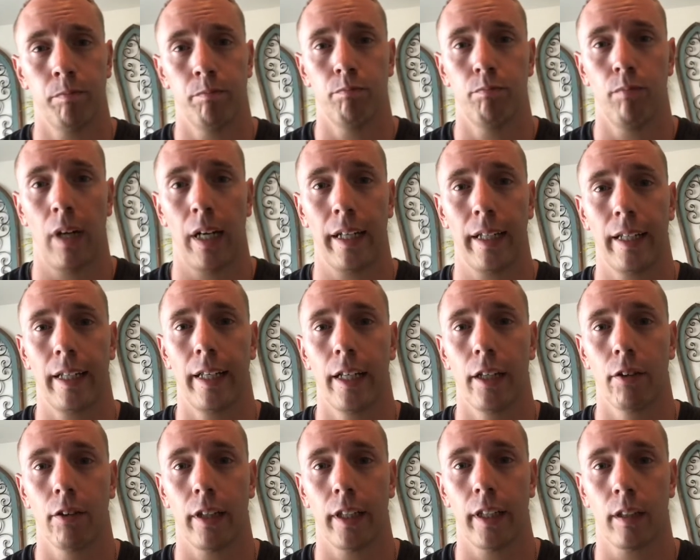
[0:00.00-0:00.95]
my
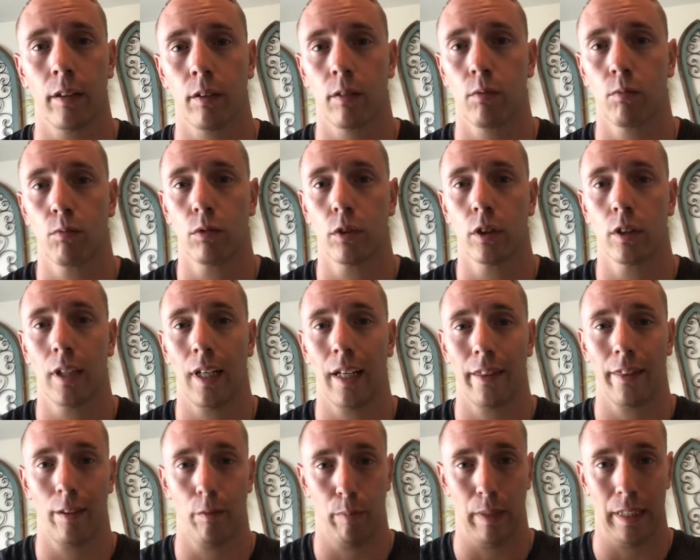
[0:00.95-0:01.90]
hearing was
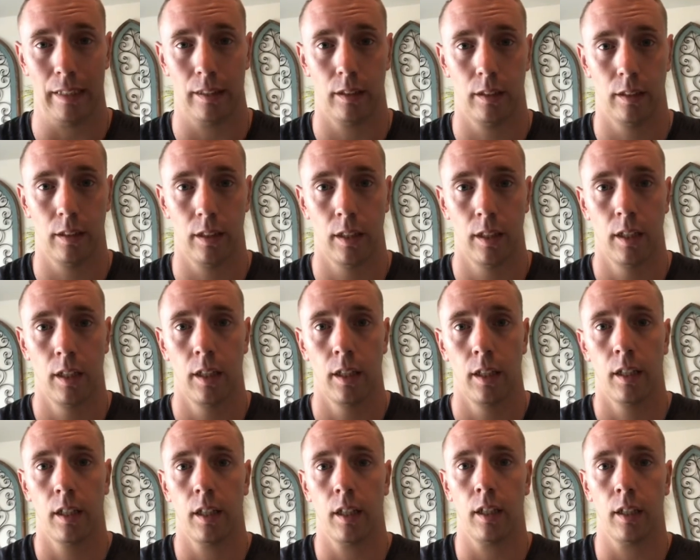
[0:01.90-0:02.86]
not the best.
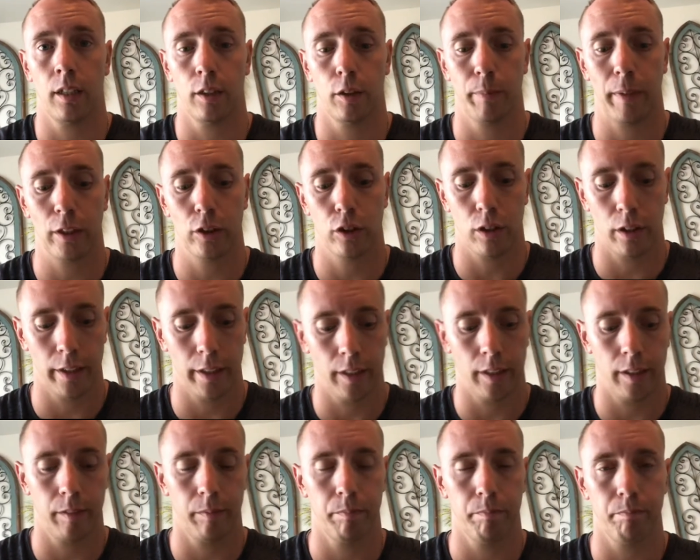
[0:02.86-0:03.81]

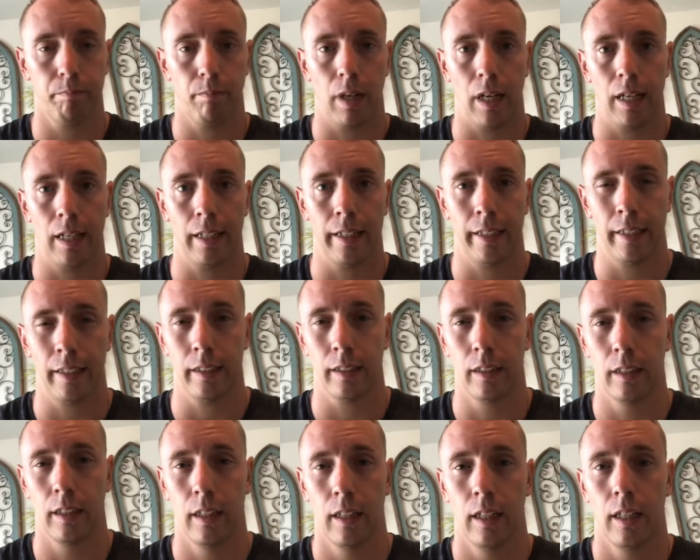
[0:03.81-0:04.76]
Especially
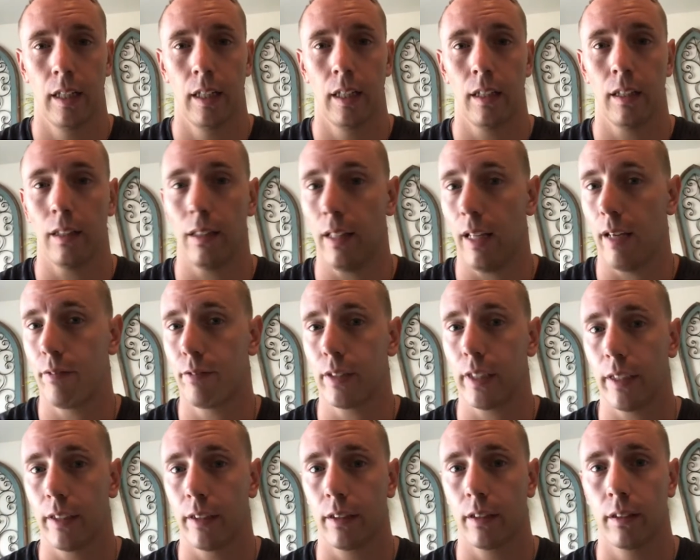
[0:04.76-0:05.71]
my left
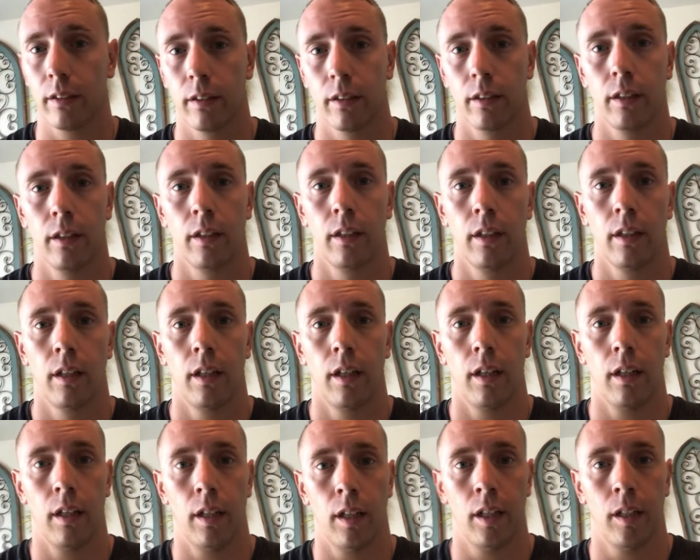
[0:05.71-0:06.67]
ear.
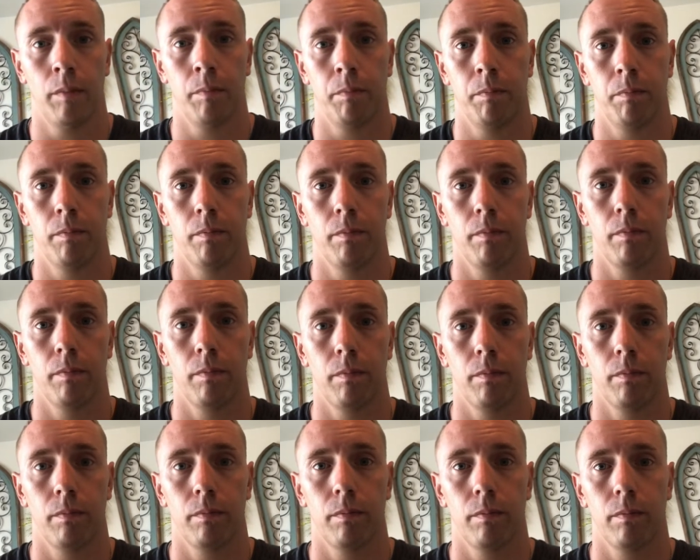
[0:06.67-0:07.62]

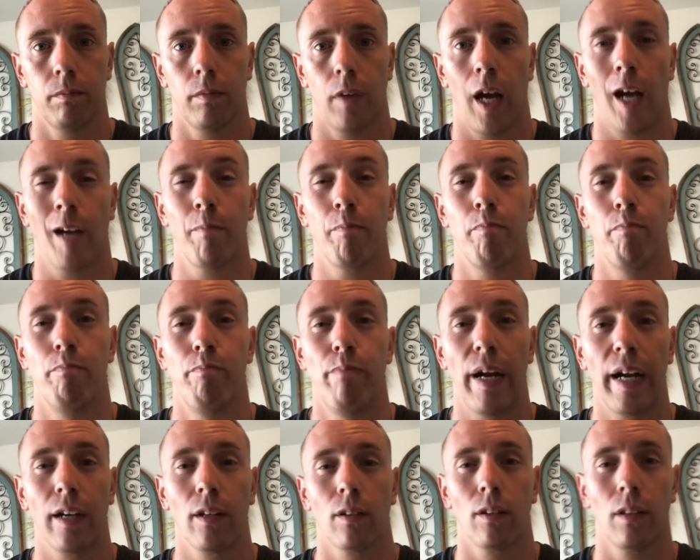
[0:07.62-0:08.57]
I
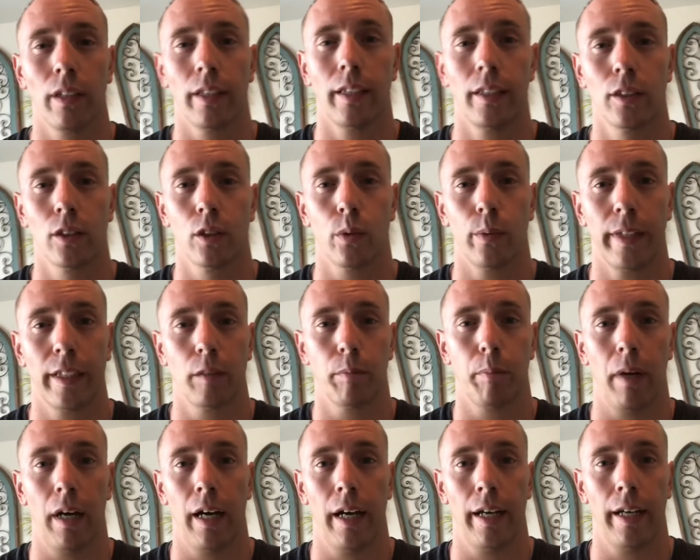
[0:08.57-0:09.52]
barely squeaked
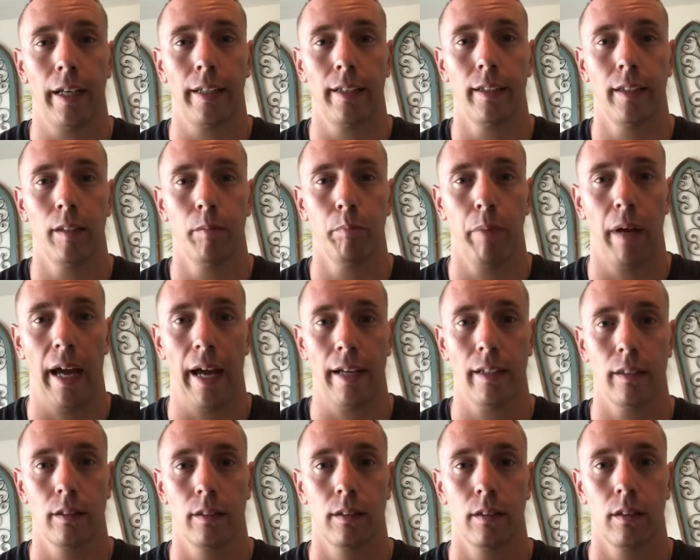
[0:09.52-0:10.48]
by and
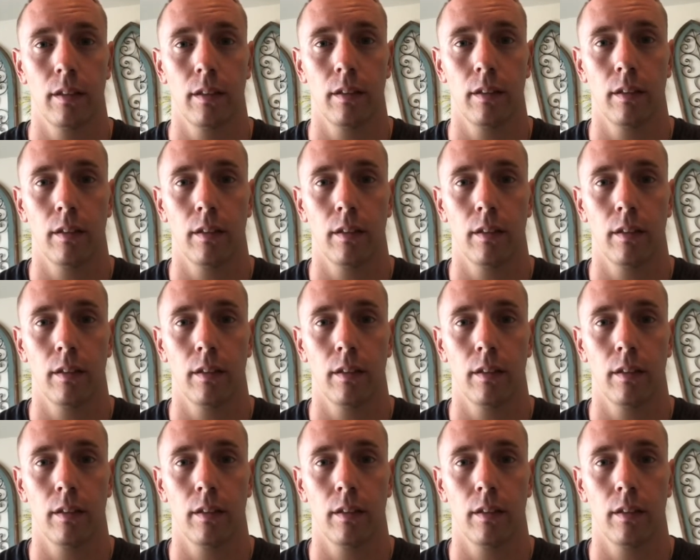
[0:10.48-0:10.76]
passed